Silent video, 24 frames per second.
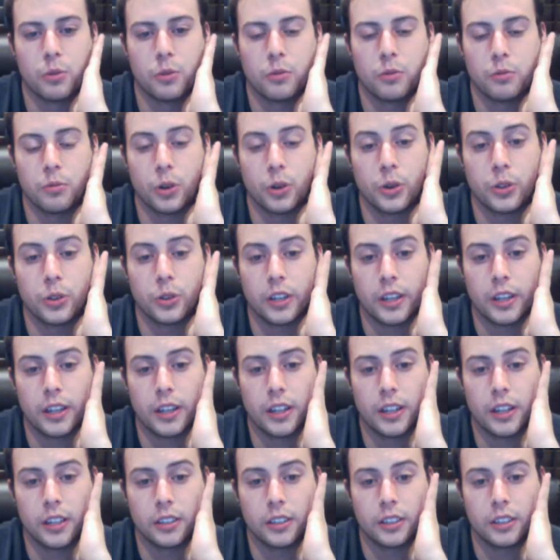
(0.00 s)

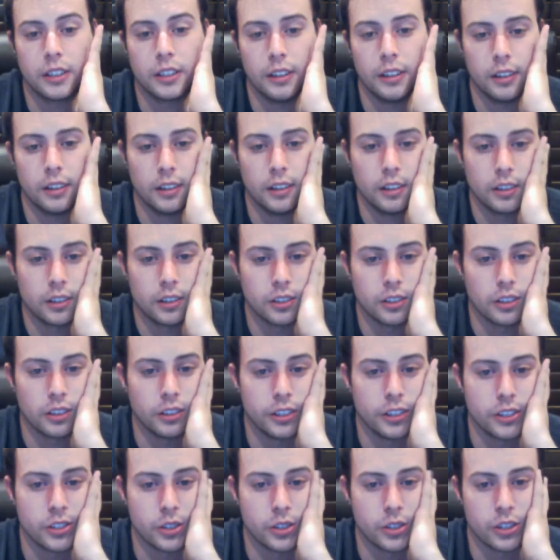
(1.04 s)
Rogaine, and the
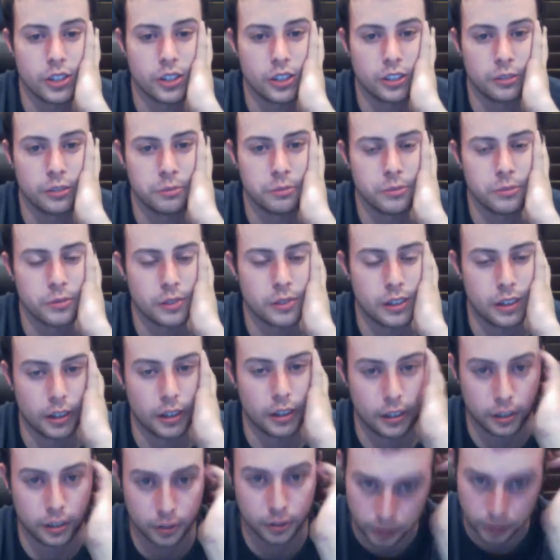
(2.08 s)
laser comb.
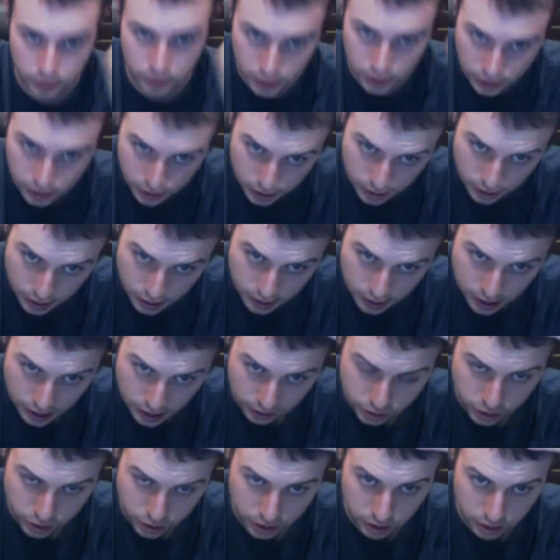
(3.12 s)
I'm
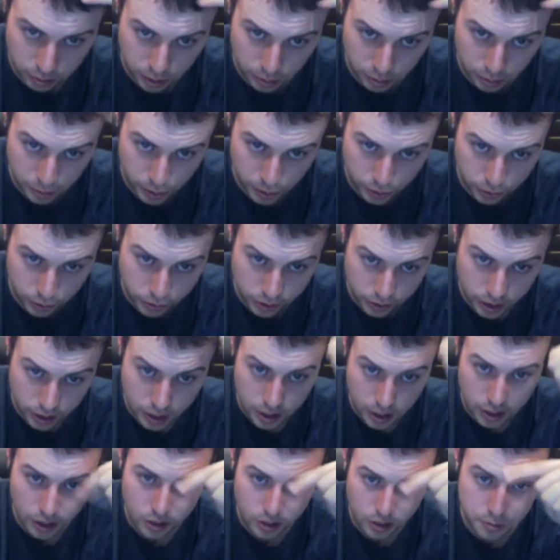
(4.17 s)
not trying to promote
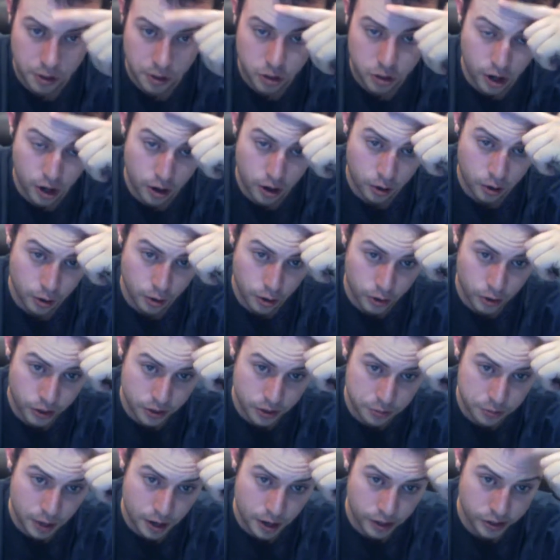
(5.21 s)
as much hair growth as
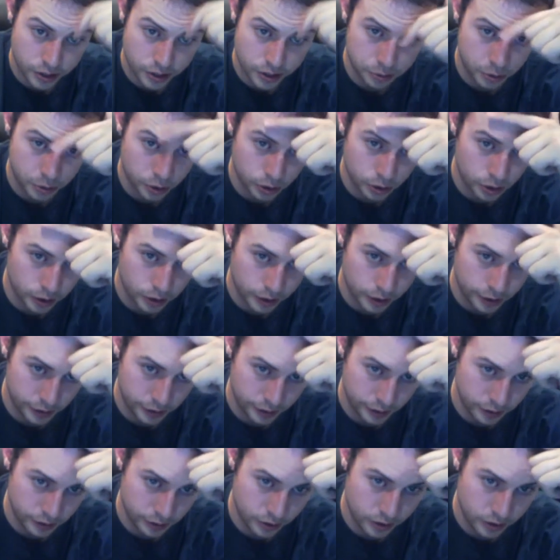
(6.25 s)
possible
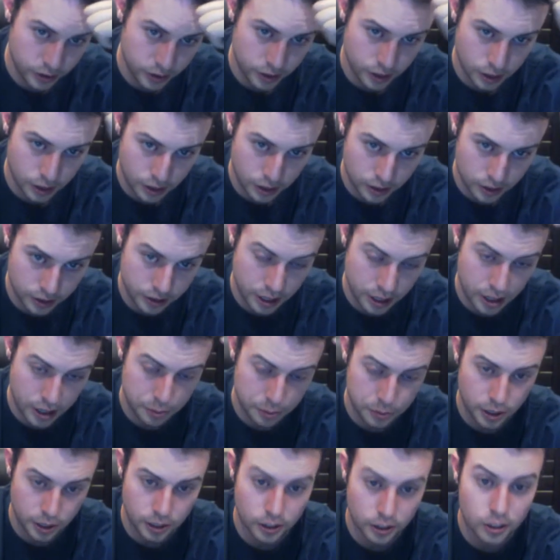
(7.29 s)
and
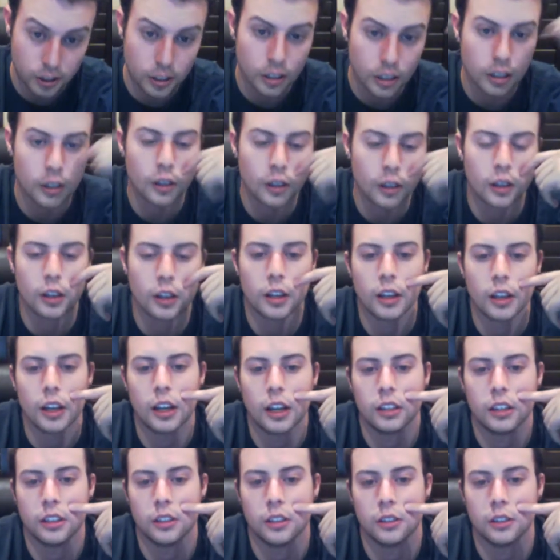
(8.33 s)
stop
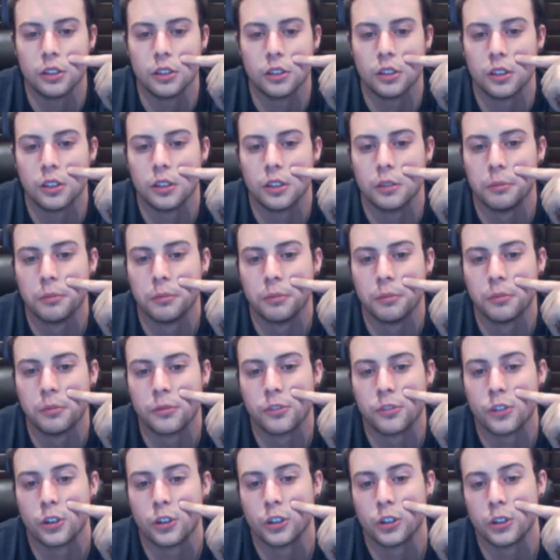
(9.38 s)
any
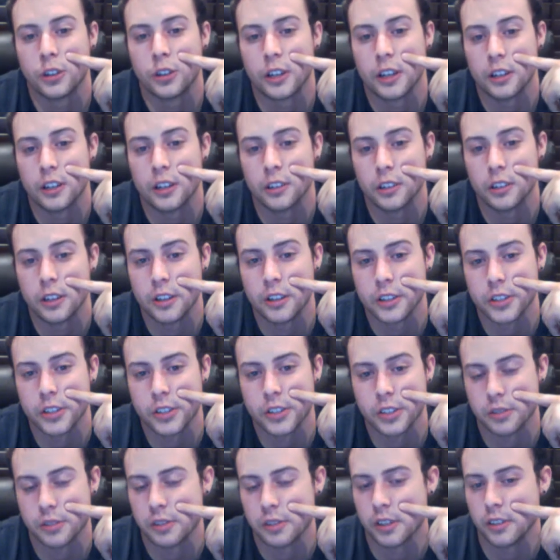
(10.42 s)
further hair
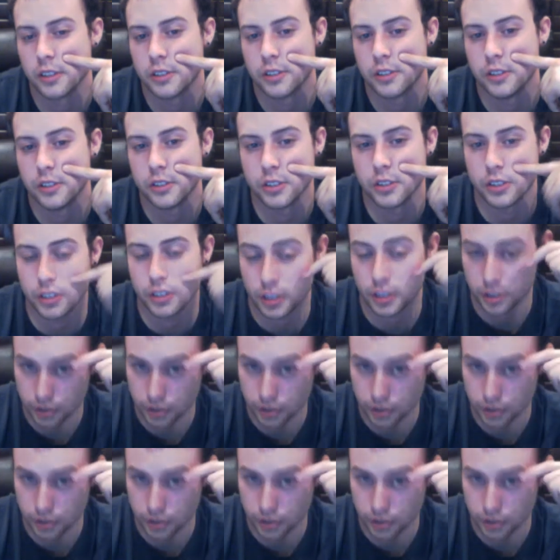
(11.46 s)
loss because